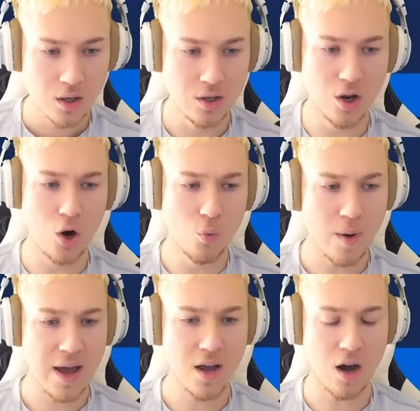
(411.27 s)
No
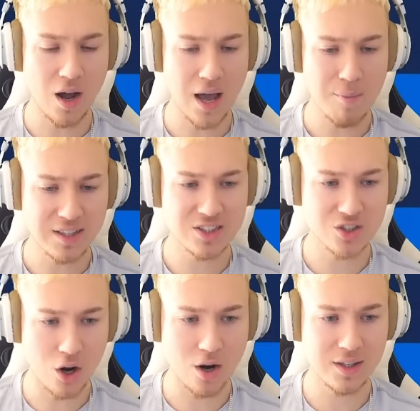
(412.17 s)
way! Am I
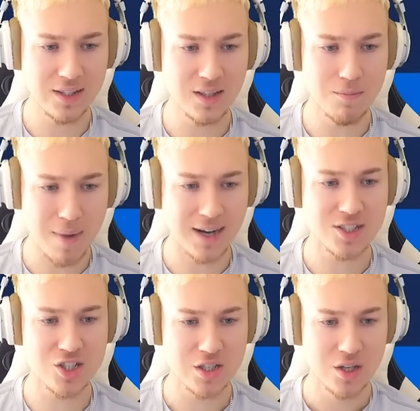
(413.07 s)
starting the
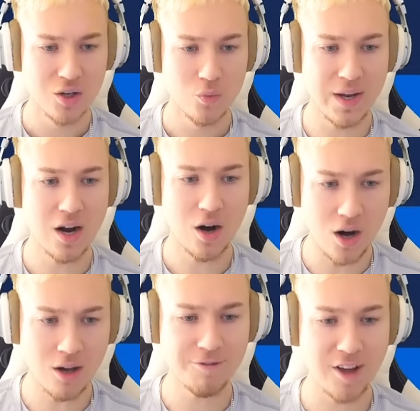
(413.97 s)
match with
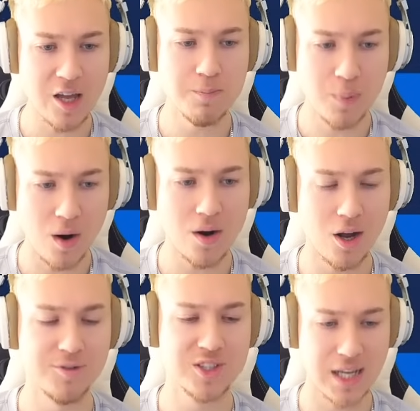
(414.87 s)
half a bar
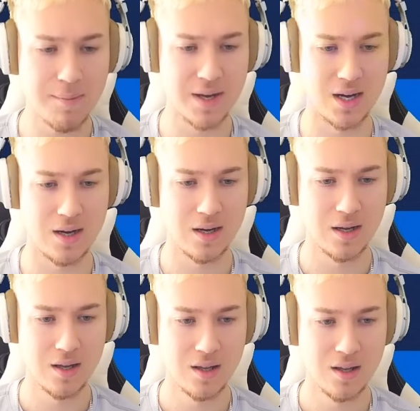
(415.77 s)
of stamina?
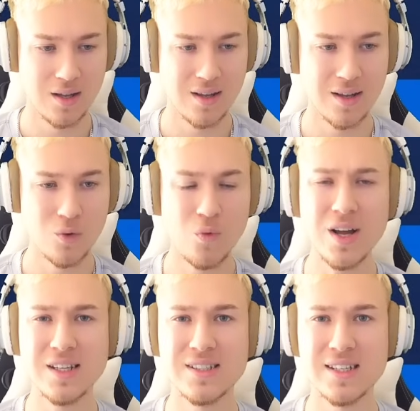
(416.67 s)

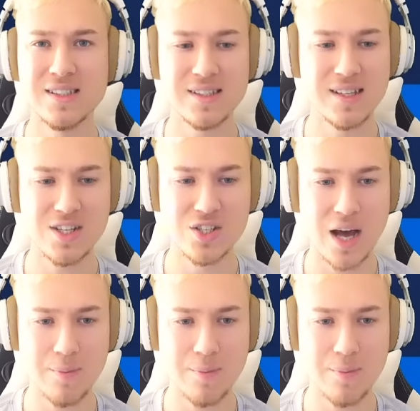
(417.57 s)
What is this decision?